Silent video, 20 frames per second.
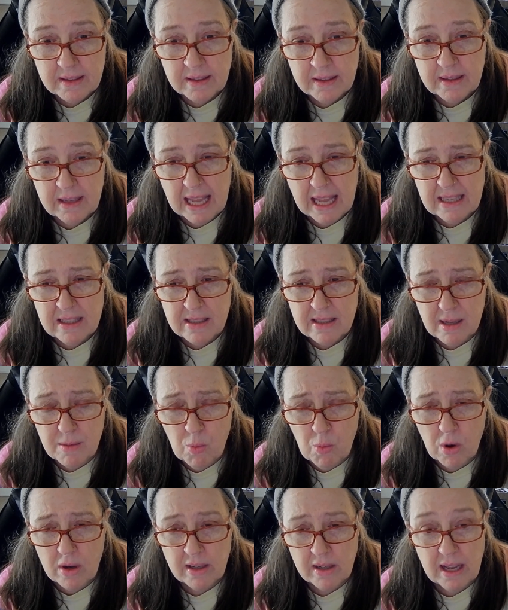And
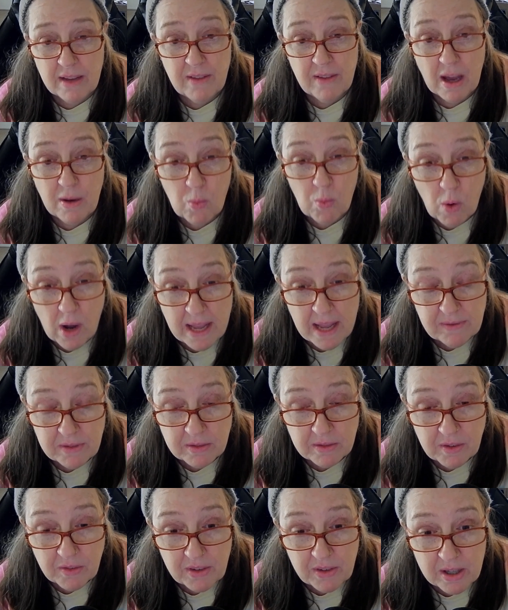someone, a, a wife of
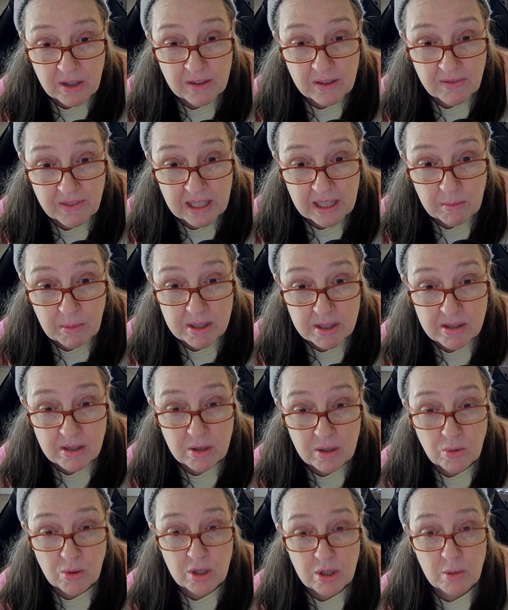a very famous
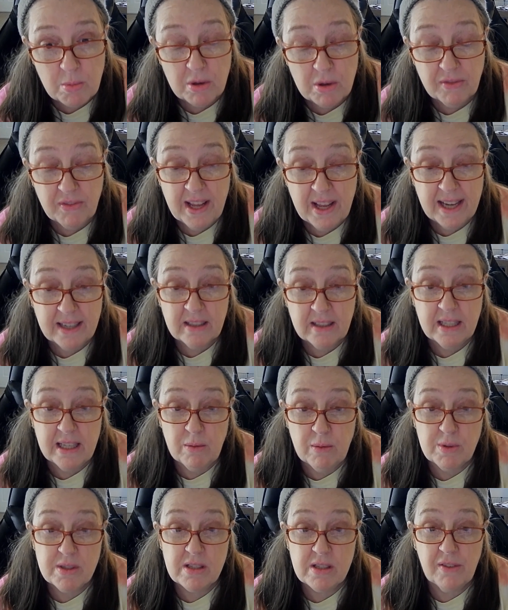YouTuber, in fact, he
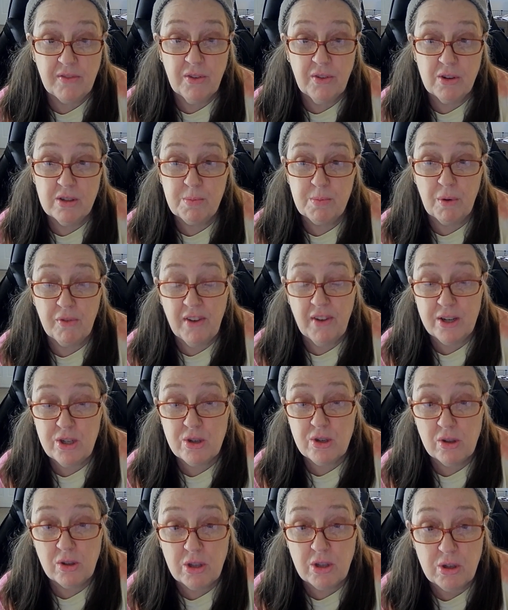was the first
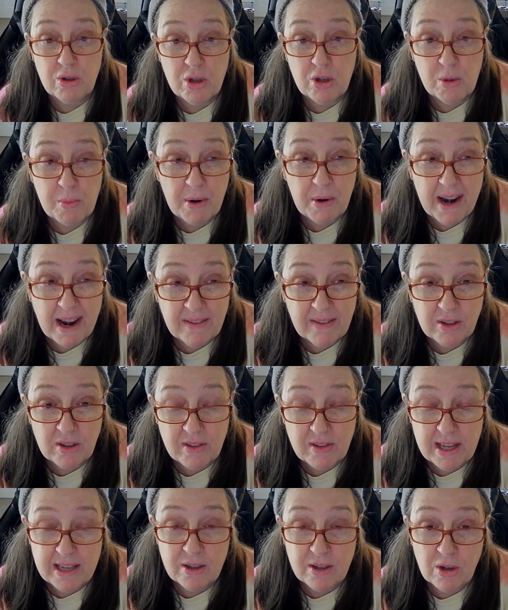professional YouTuber ever
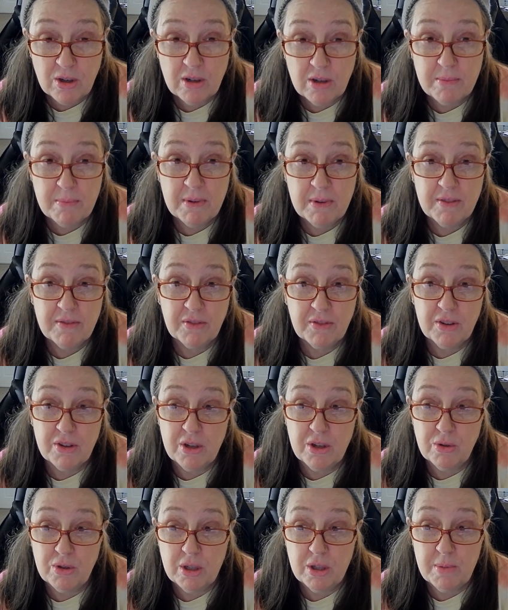that earned for
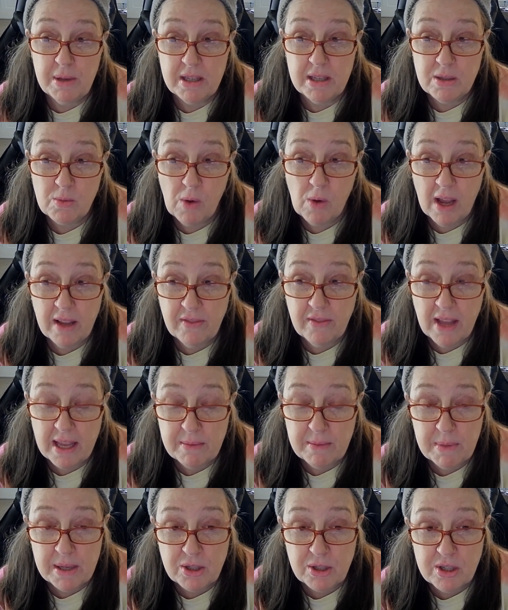YouTube. His wife had
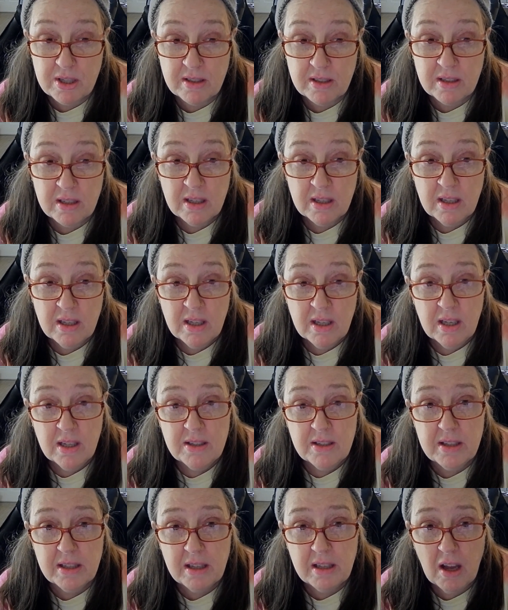mentioned
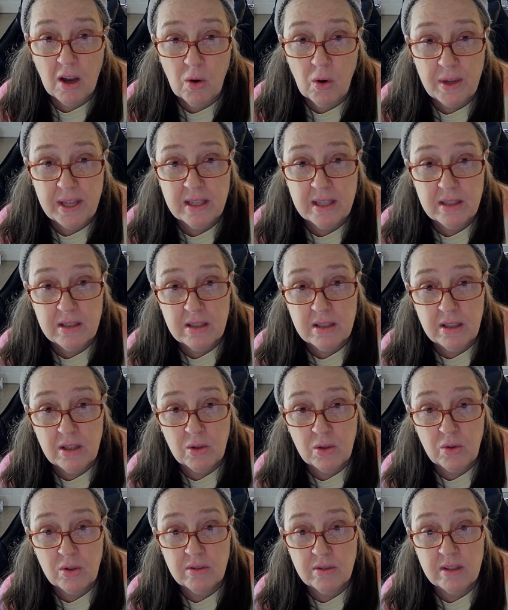to go into
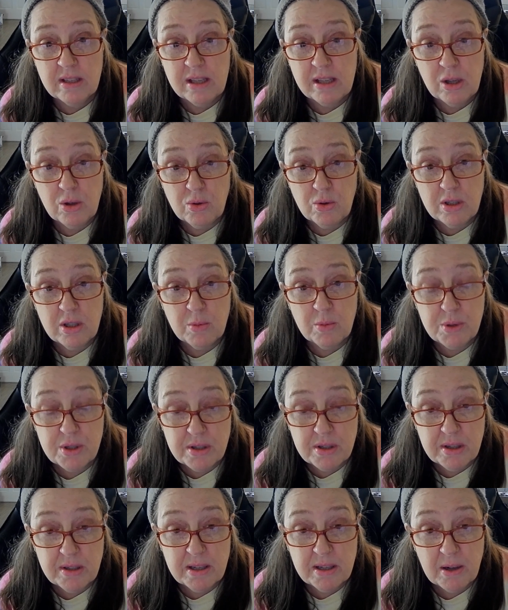the YouTube
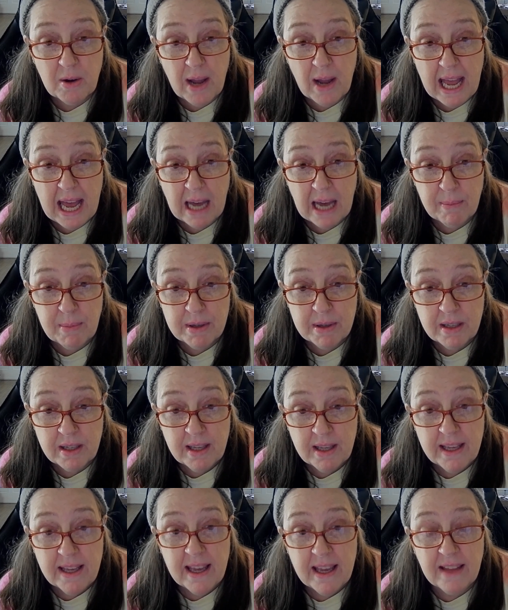Studio app
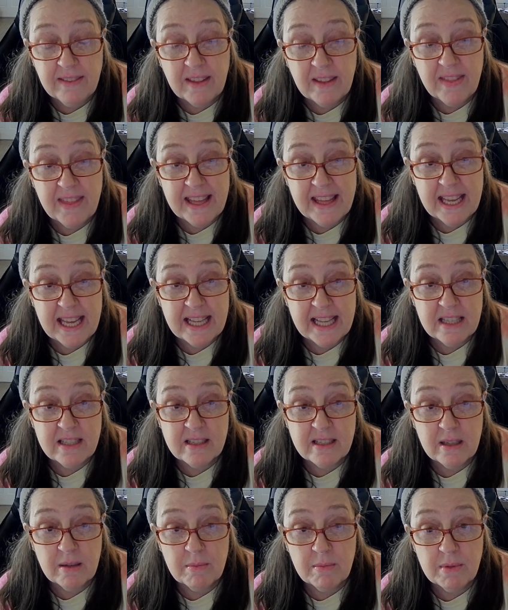and that they had
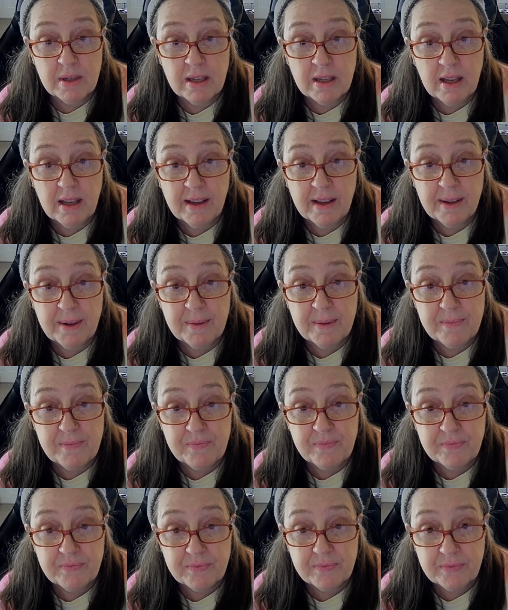some
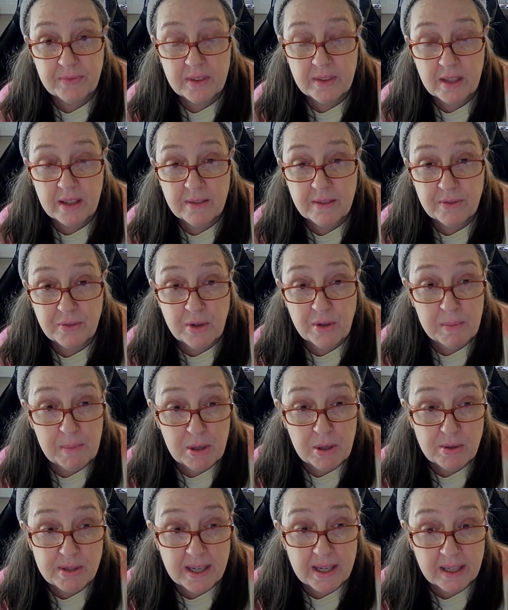um, free
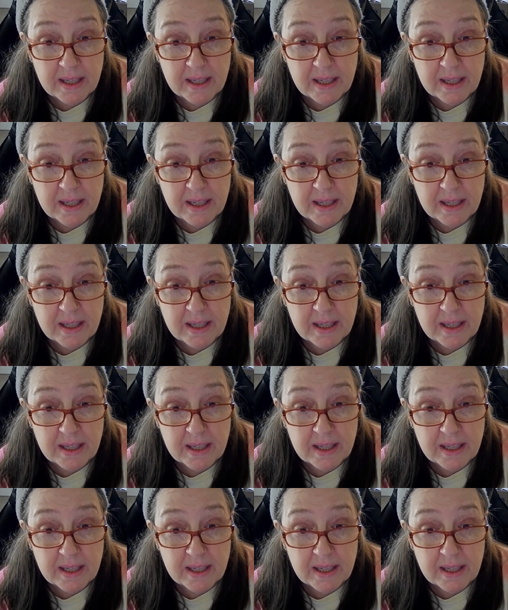music.